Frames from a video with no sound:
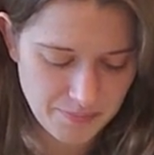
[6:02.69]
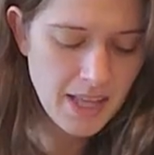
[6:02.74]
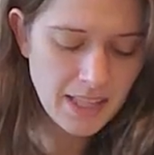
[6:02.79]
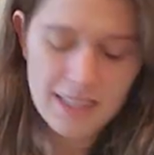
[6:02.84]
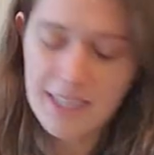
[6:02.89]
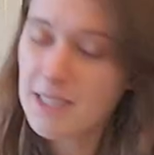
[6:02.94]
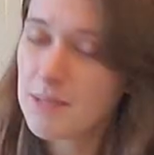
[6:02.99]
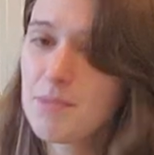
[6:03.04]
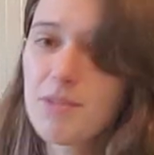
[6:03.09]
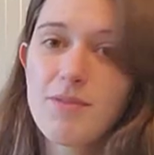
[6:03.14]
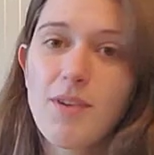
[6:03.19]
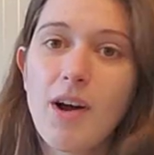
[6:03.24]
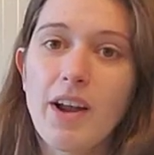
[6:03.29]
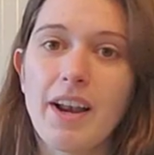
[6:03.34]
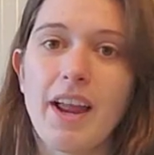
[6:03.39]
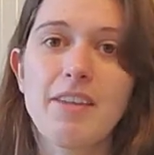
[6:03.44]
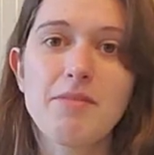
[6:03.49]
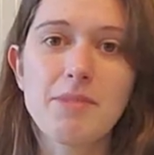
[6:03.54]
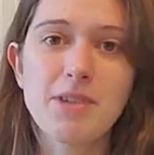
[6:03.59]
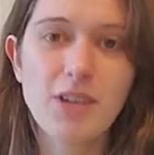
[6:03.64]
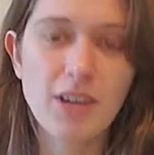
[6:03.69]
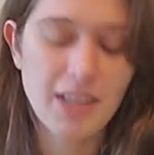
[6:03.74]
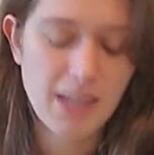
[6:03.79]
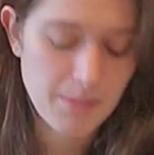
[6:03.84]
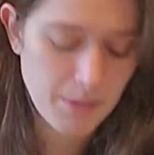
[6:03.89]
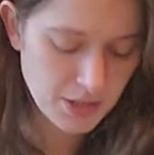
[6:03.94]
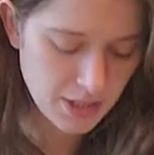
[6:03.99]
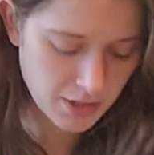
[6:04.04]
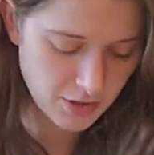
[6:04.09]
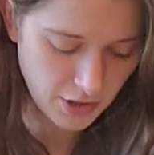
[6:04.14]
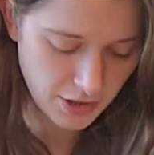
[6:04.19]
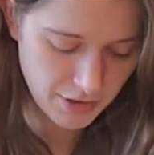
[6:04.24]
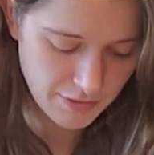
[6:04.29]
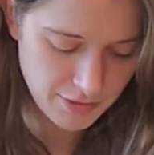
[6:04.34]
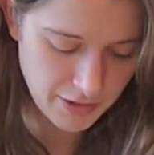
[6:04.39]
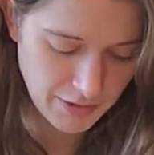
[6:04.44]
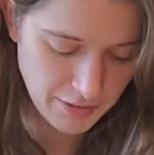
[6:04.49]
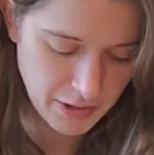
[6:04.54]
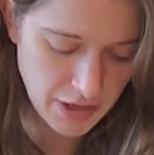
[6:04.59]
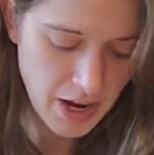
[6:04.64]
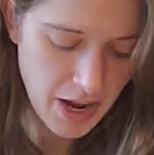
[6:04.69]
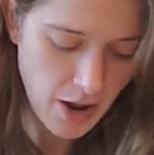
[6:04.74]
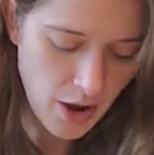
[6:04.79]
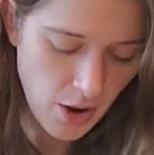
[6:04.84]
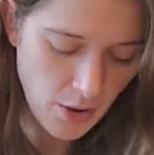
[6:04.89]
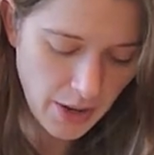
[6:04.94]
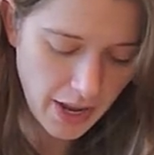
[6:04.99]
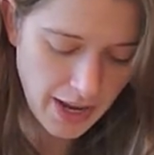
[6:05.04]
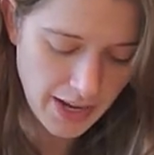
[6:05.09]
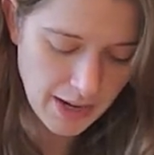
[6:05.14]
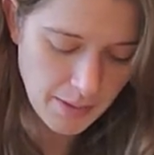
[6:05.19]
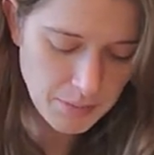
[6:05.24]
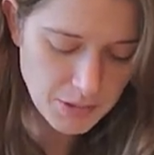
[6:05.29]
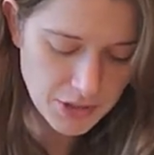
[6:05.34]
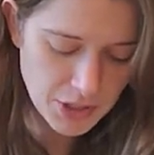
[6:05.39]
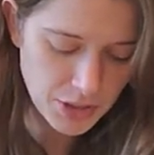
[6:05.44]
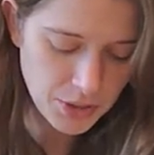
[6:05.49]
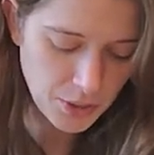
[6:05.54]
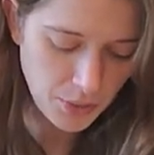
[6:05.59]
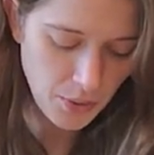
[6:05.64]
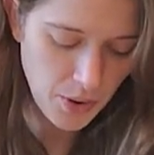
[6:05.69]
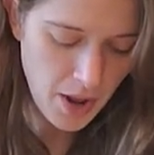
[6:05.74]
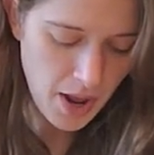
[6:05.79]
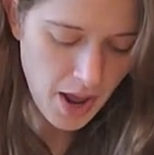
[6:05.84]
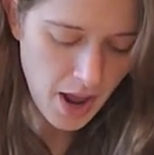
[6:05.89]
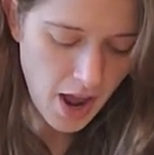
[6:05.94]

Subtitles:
Let's move on. I've been talking about this garden forever. Okay, number two.